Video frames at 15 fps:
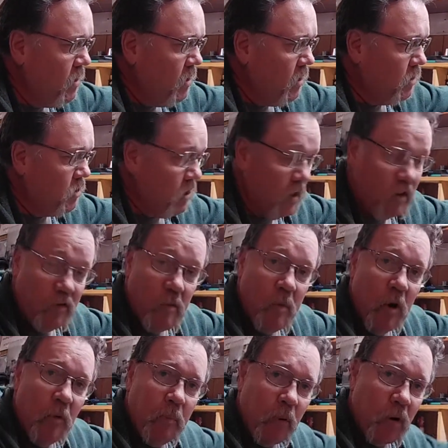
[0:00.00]
1/10 of a
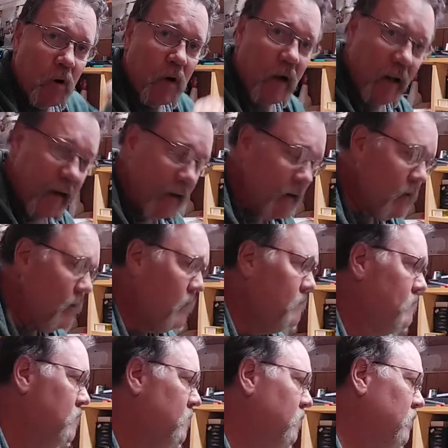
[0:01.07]
mil per click.
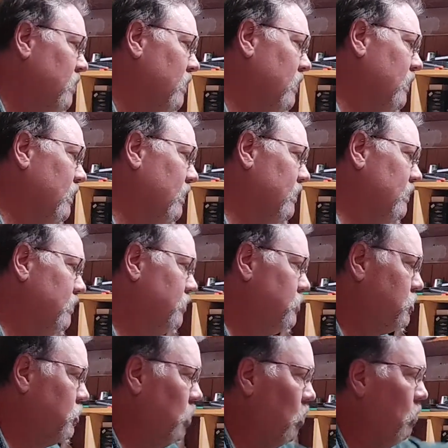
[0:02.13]
The
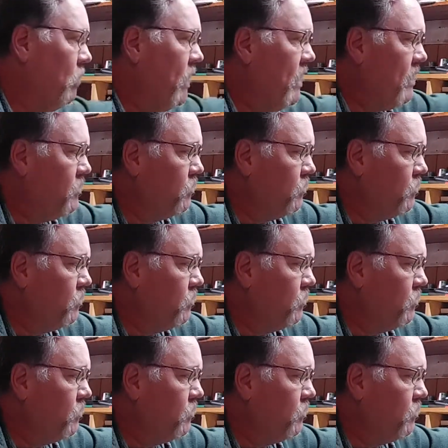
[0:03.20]
scope has